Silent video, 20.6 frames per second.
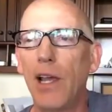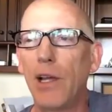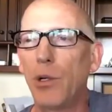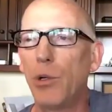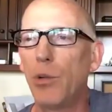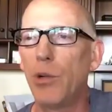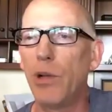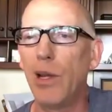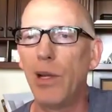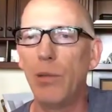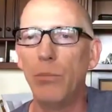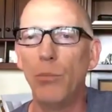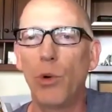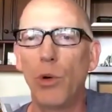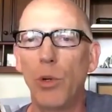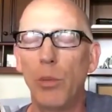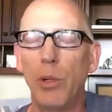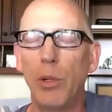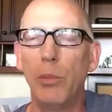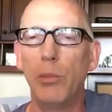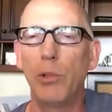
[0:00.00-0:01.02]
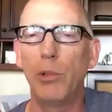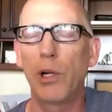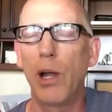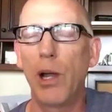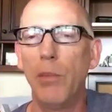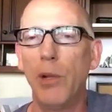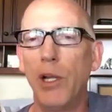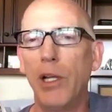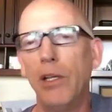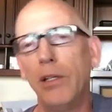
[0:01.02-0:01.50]
create more people
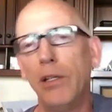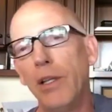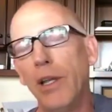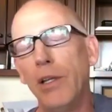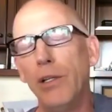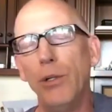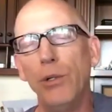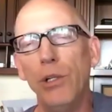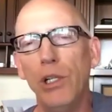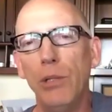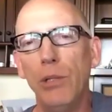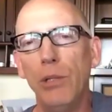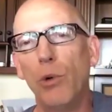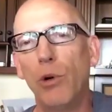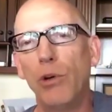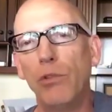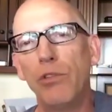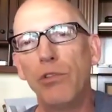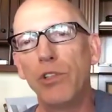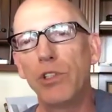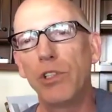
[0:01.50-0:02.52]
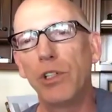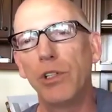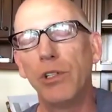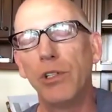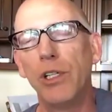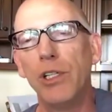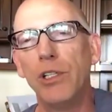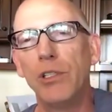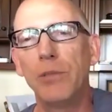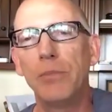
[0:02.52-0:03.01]
coming and then you need more
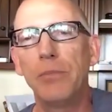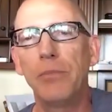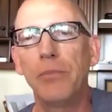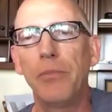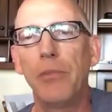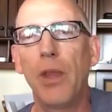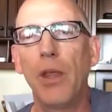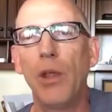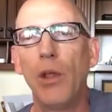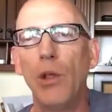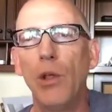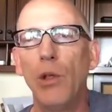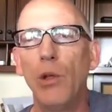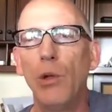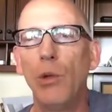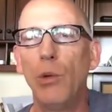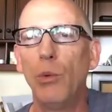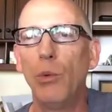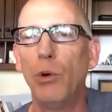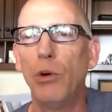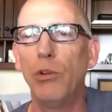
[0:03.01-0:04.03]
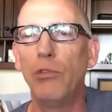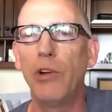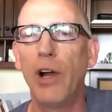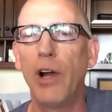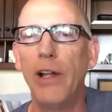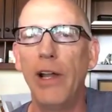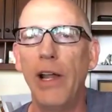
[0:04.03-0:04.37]
facilities? We'll find